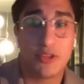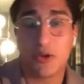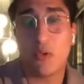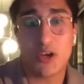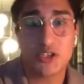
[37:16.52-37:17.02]
the
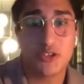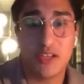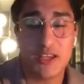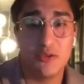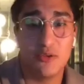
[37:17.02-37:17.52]
question
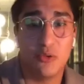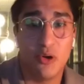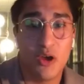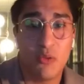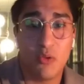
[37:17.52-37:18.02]
that you
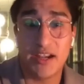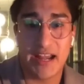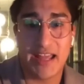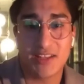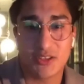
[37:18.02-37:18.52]

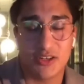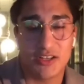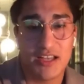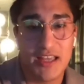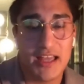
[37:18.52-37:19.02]
wanted answered.